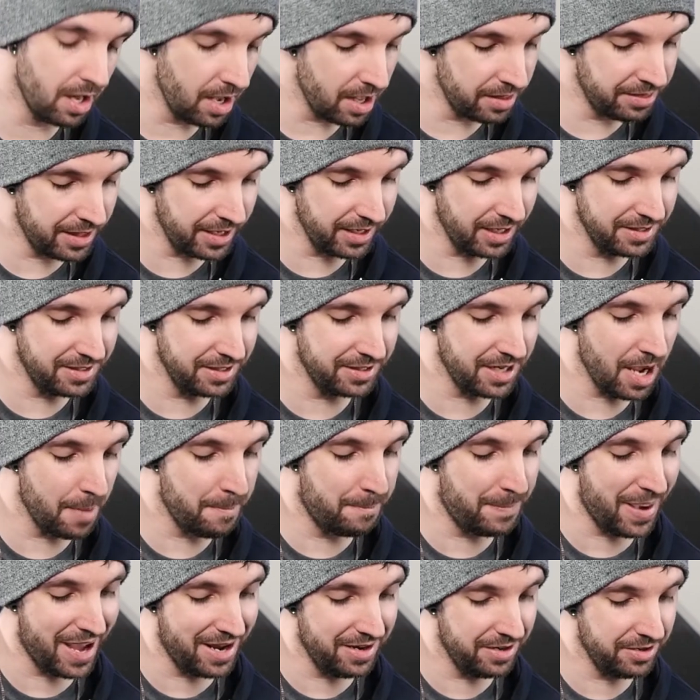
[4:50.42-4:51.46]
Then I did a
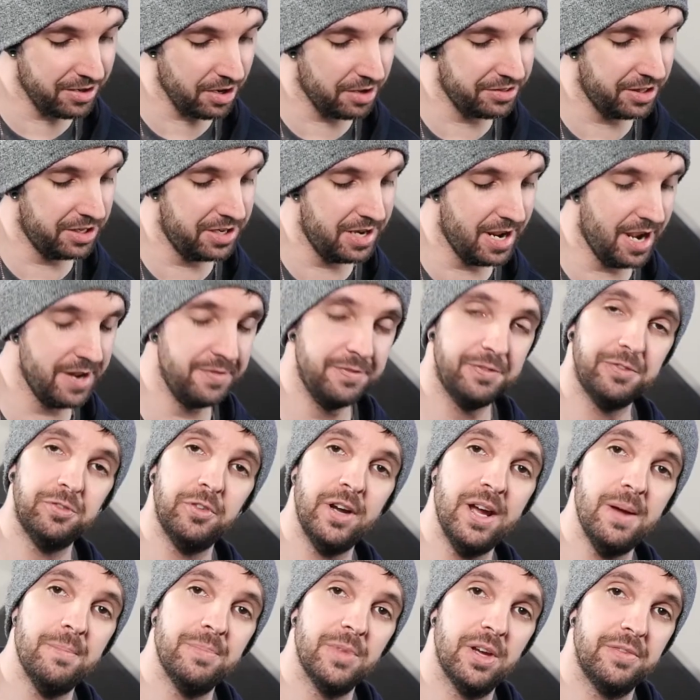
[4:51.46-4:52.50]
bend on the 9th
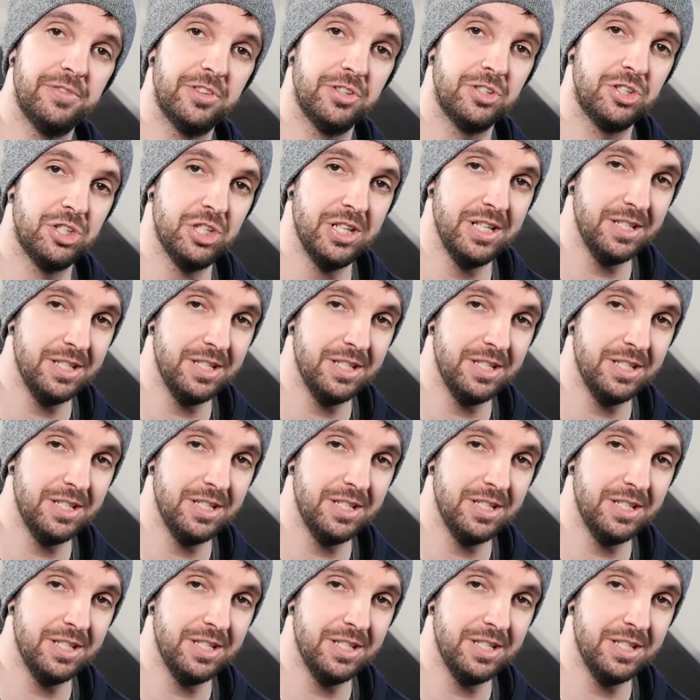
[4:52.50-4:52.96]
fret of the G